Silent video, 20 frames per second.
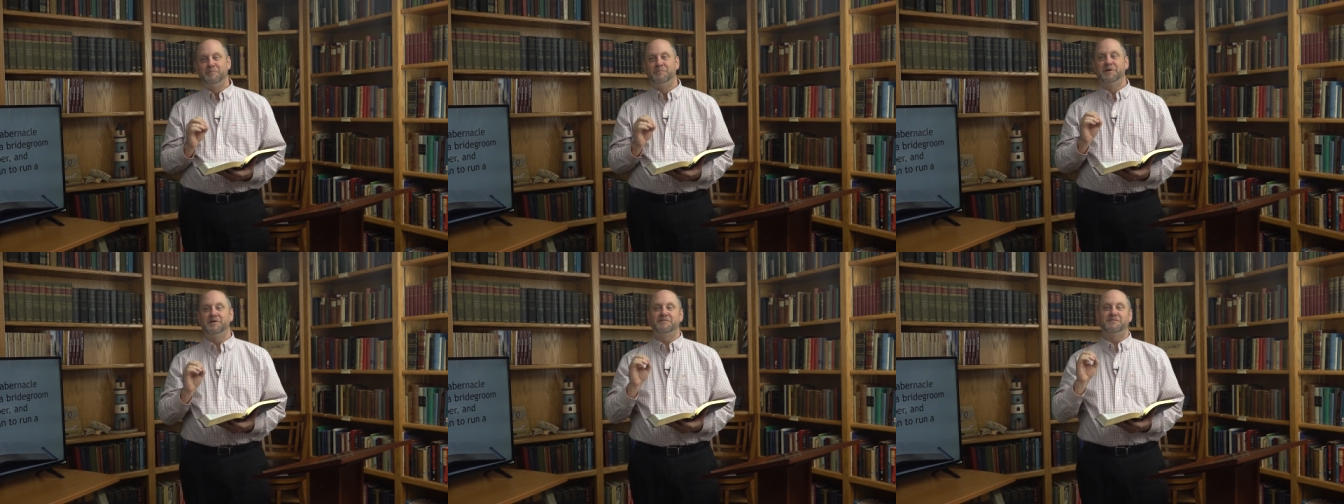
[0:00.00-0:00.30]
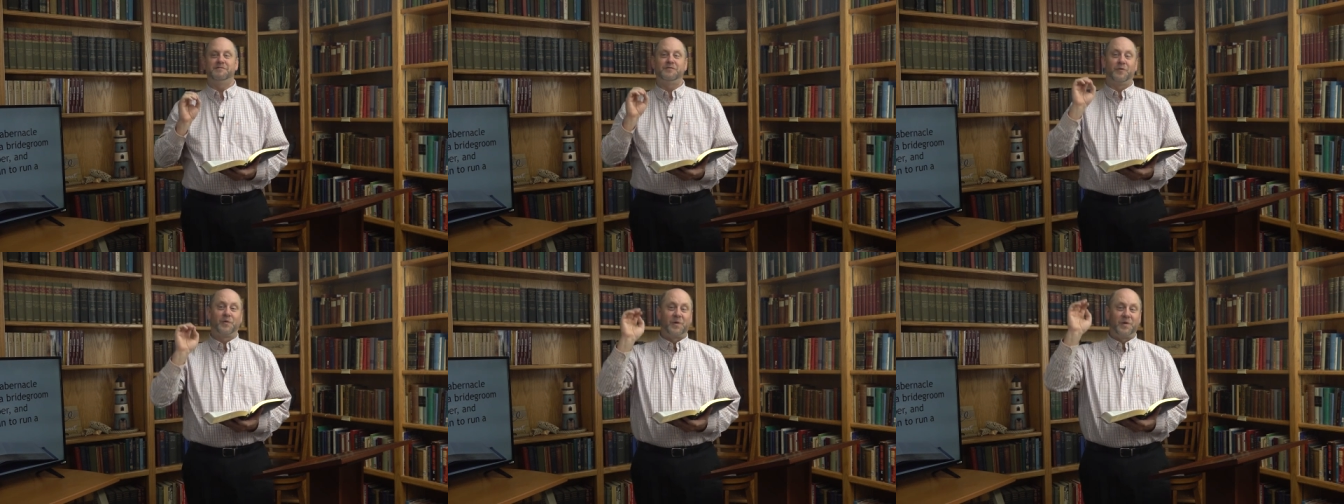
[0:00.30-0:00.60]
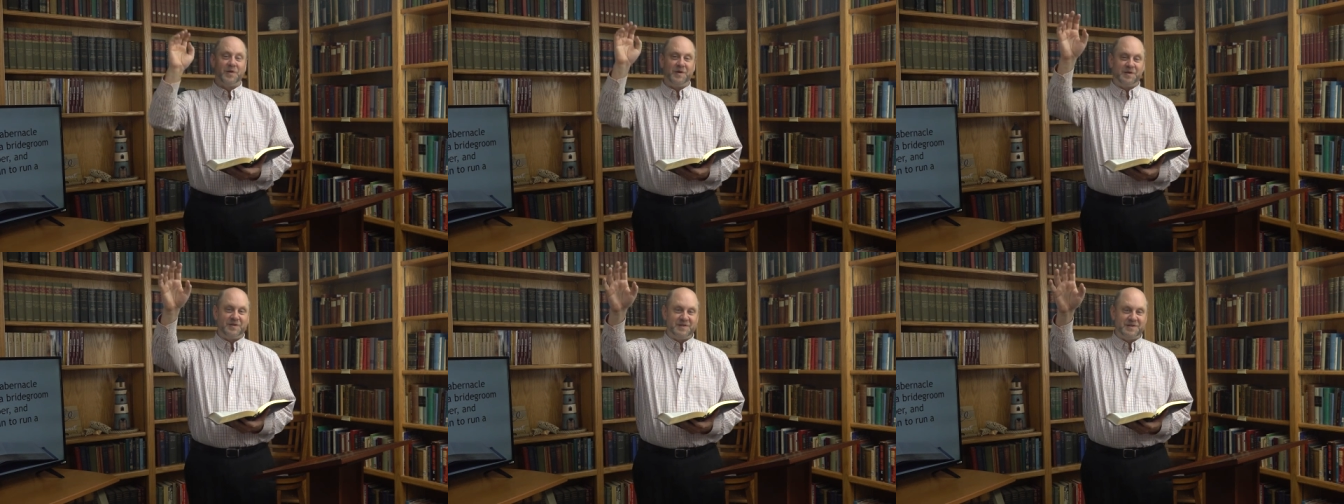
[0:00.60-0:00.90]
but
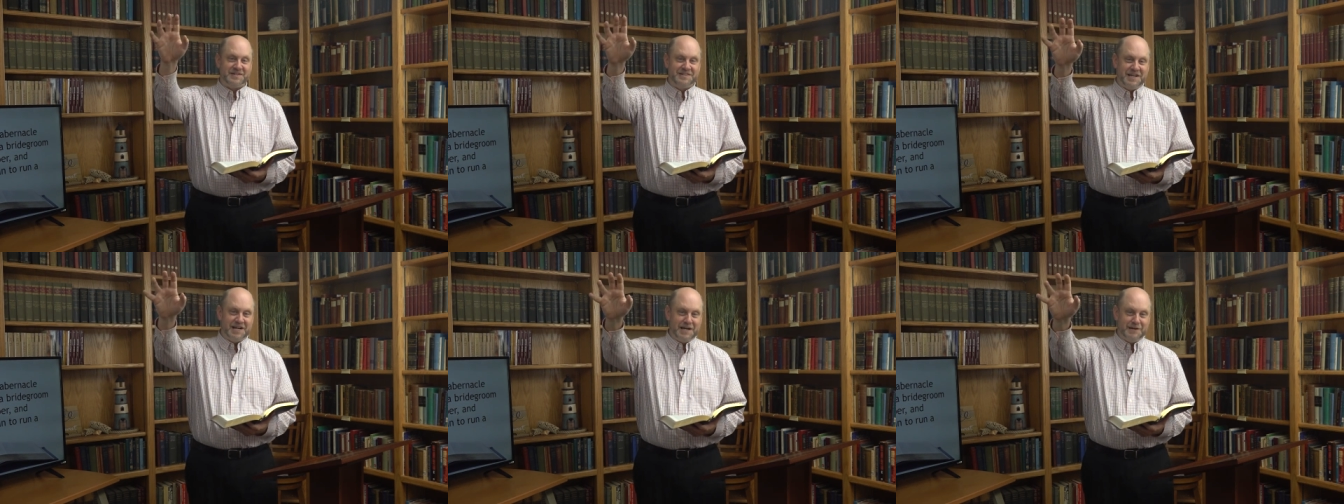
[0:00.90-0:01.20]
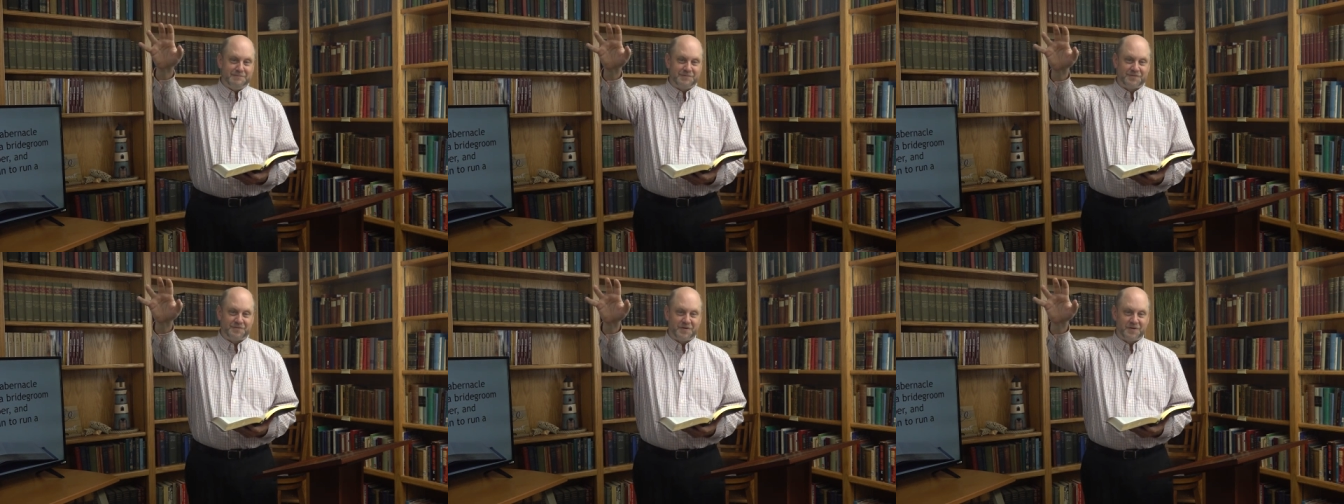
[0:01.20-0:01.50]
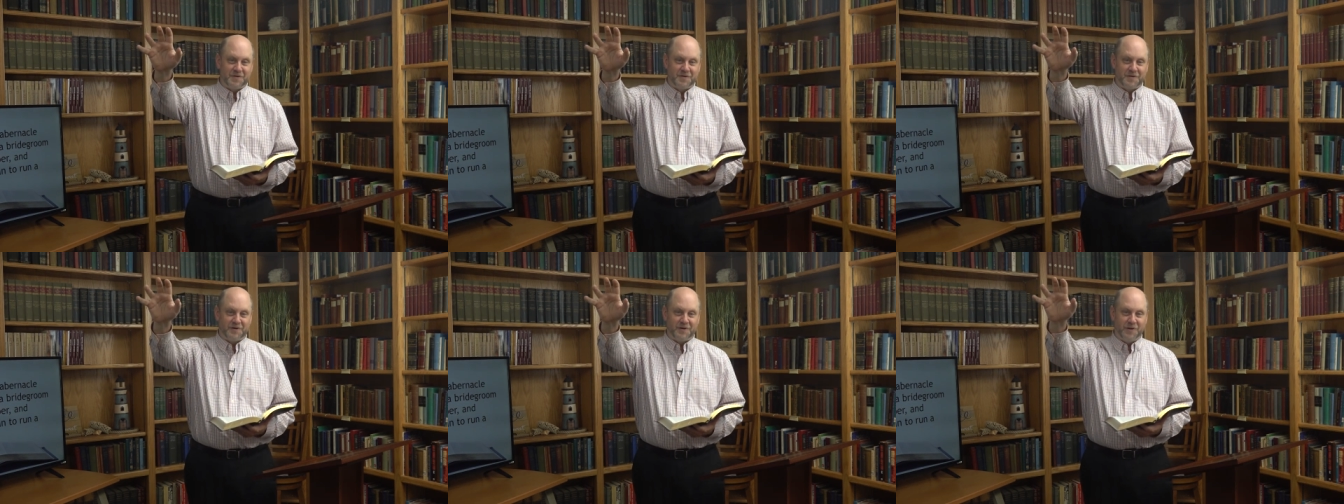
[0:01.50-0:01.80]
400 times
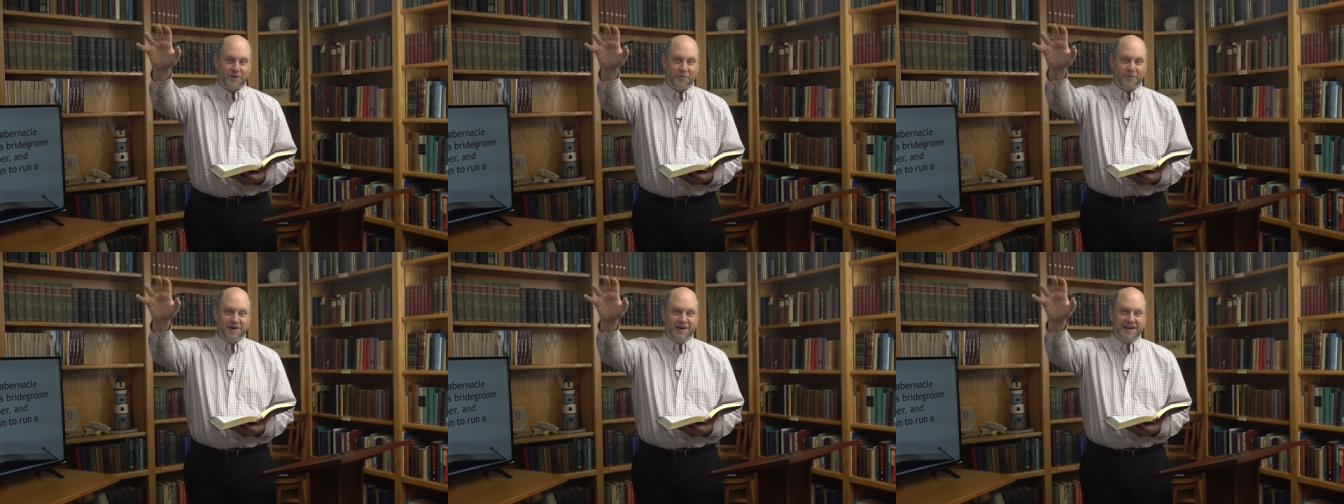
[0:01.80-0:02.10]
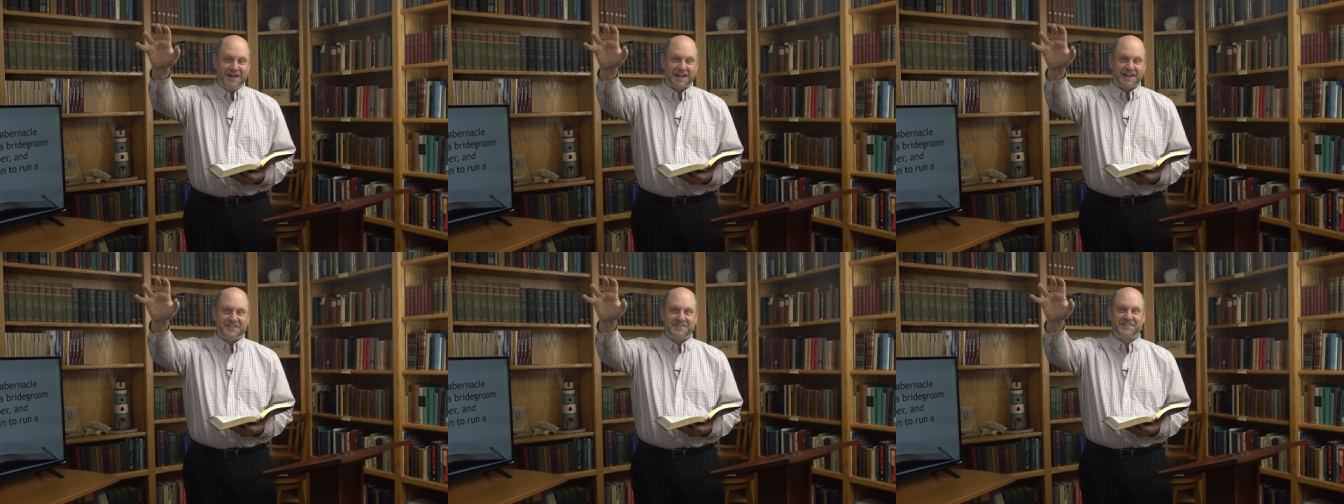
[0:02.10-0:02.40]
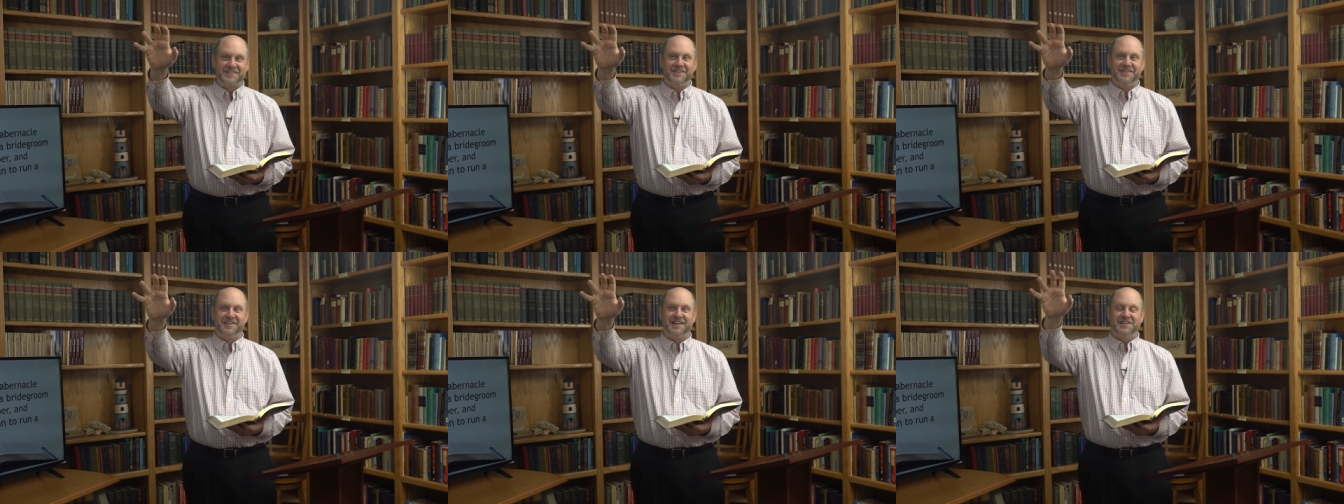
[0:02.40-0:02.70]
further away,
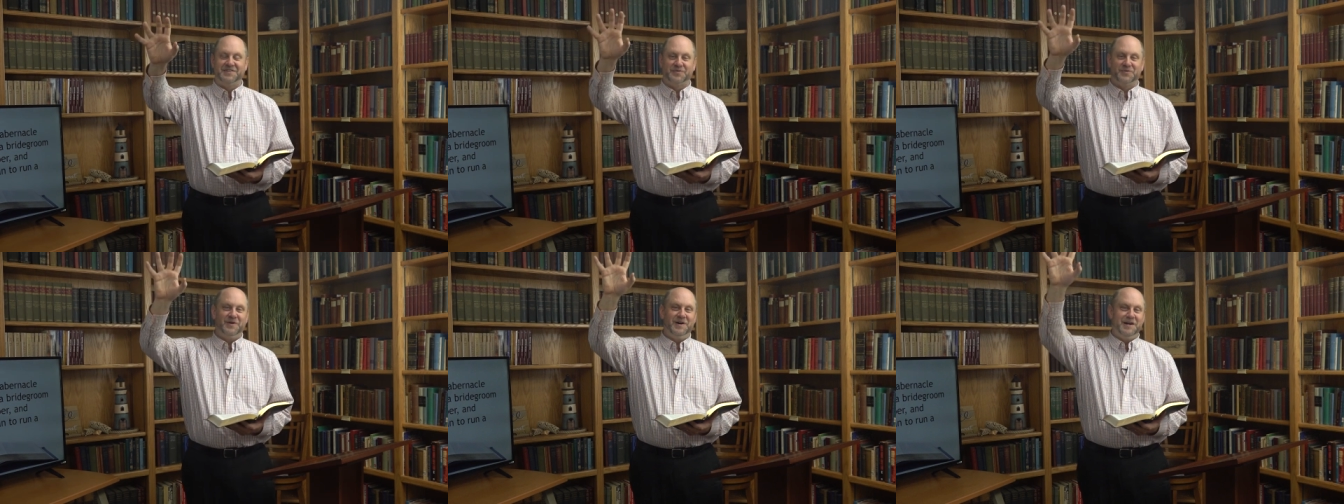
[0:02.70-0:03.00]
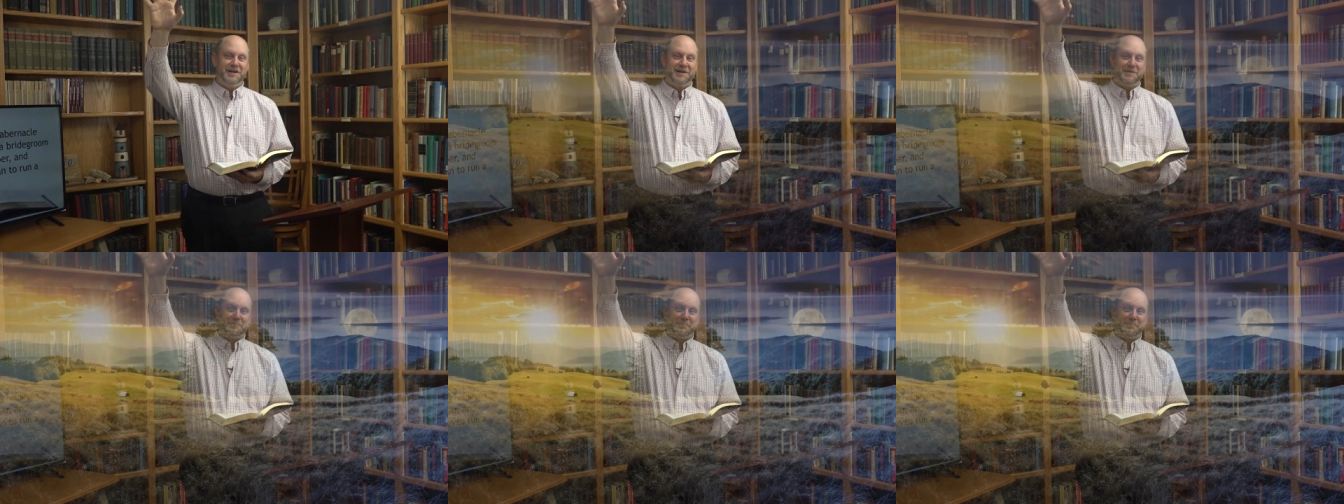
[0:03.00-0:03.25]
so that's why it